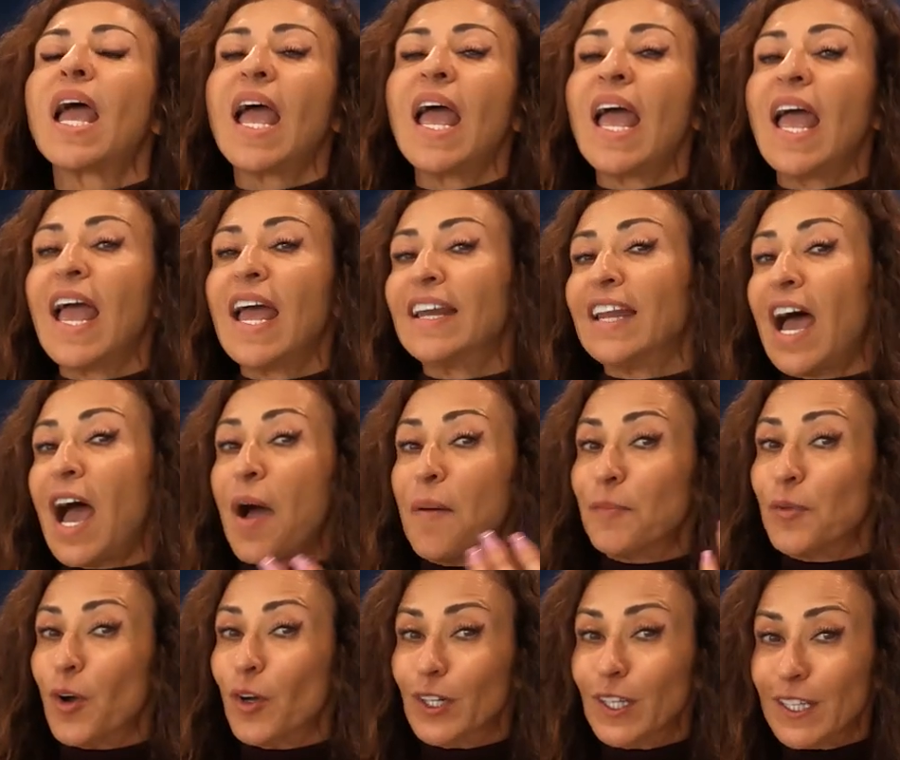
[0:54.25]
and
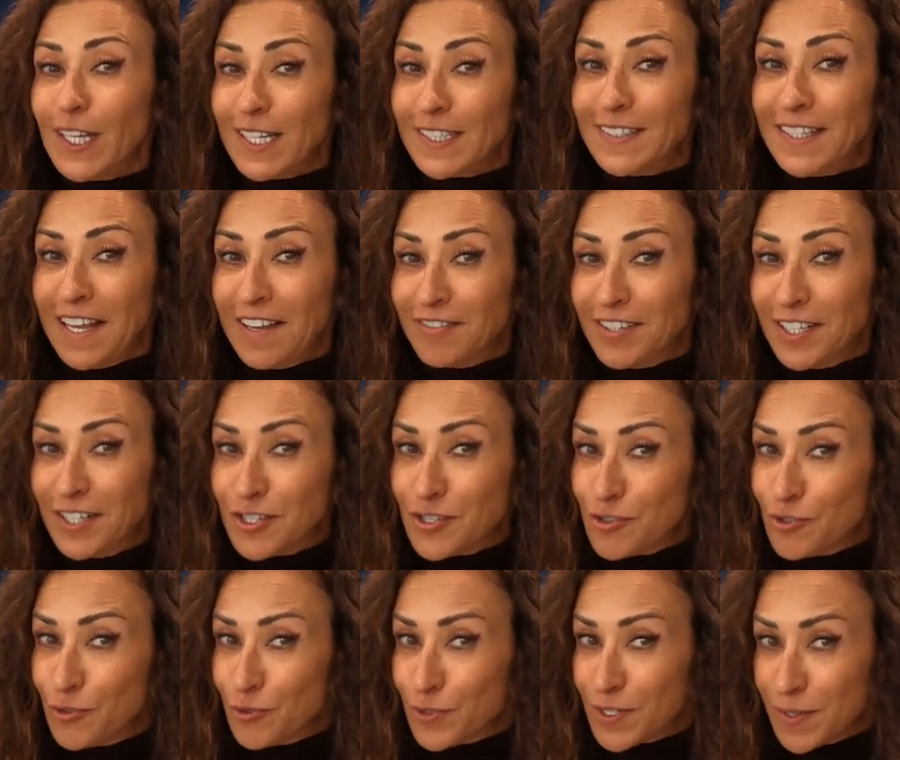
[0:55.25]
I'm going to let David
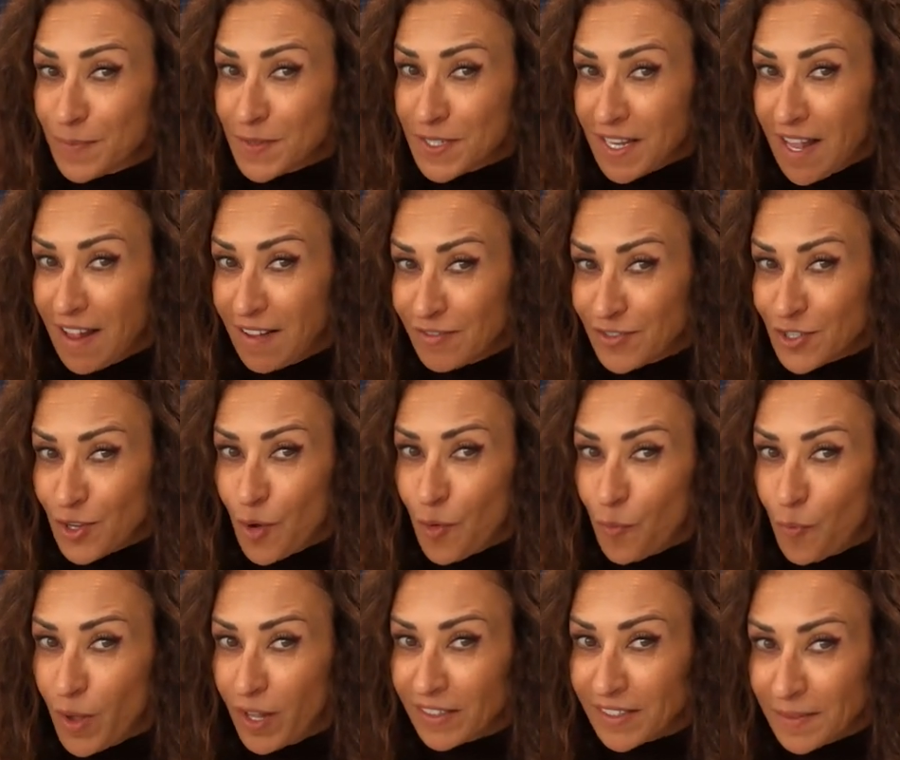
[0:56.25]
introduce himself. So,
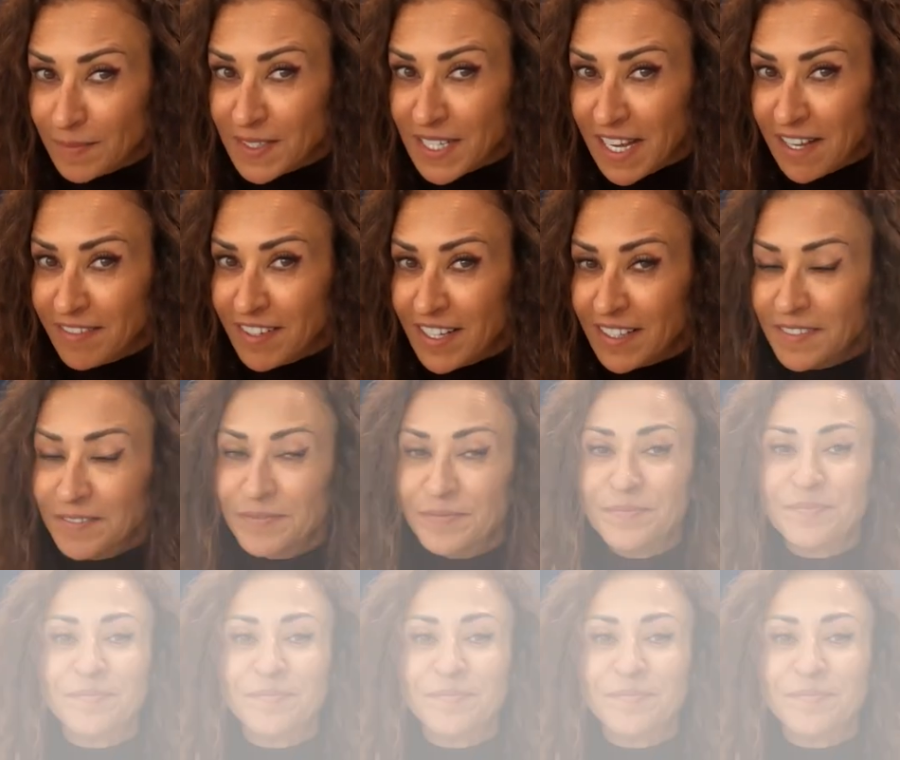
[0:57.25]
welcome, David.